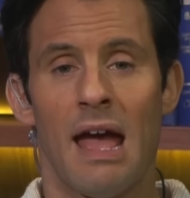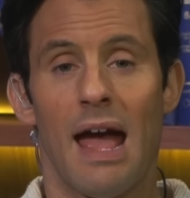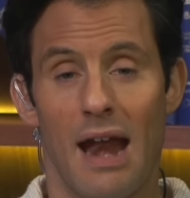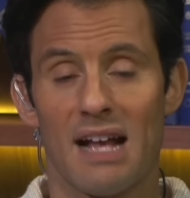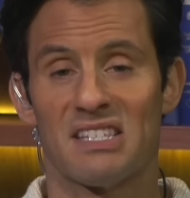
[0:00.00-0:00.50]

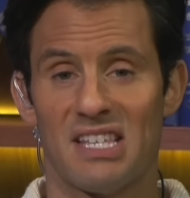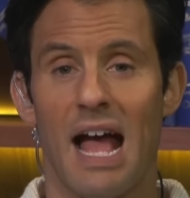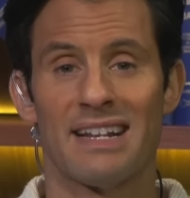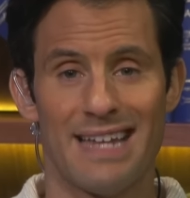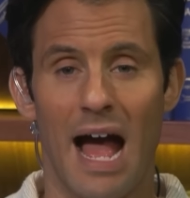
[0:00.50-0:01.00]
And I
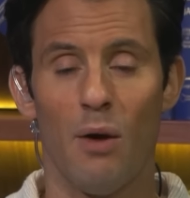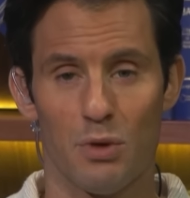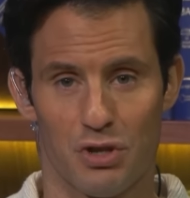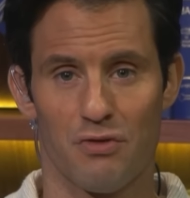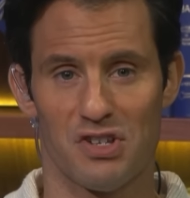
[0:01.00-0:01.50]
sat down
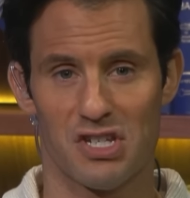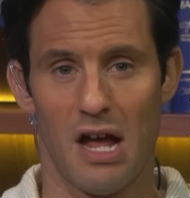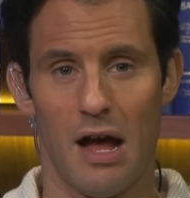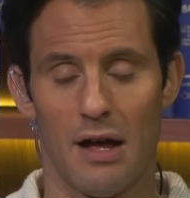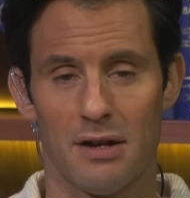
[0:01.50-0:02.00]
with Chris
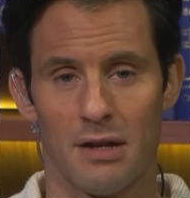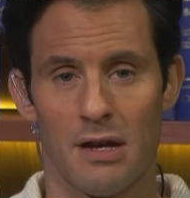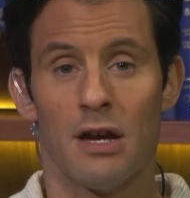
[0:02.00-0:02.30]
Todd